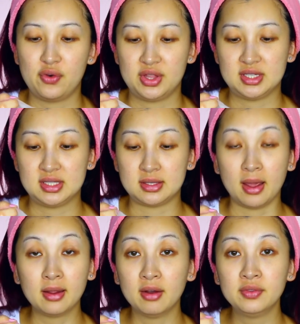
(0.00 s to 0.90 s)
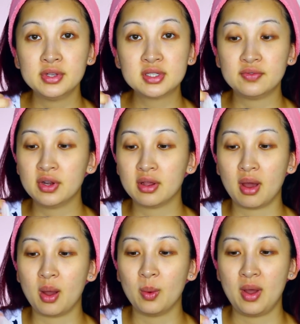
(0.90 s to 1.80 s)
for the sake of this
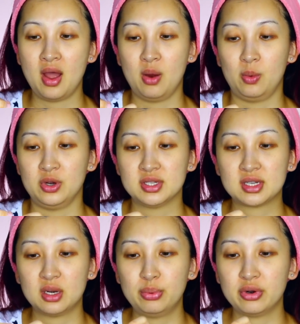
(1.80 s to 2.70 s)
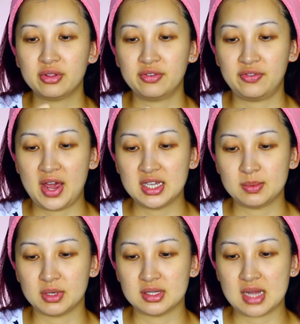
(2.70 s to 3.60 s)
video, we're just gonna put on the face
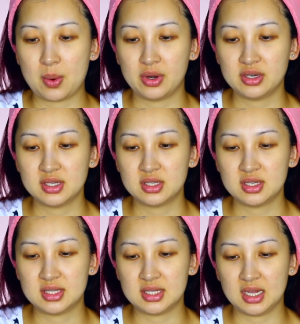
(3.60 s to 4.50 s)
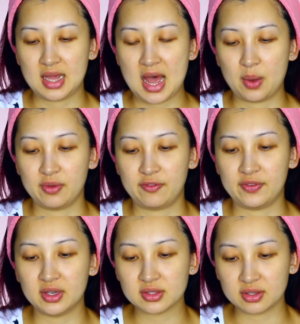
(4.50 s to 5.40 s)
because I wanna just to see how it
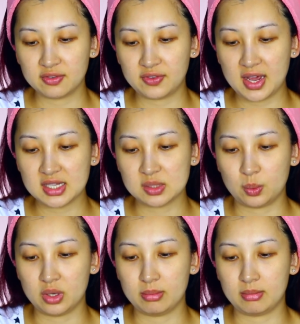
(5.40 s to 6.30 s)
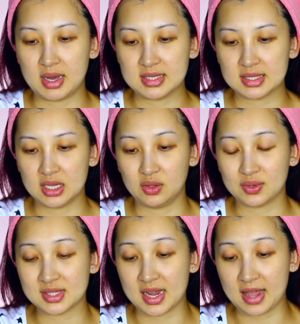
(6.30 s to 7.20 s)
feels on the face, what my skin
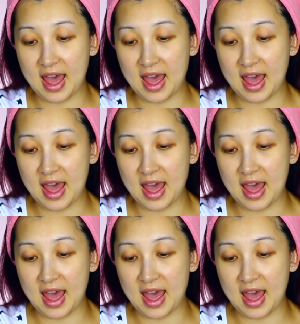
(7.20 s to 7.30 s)
looks like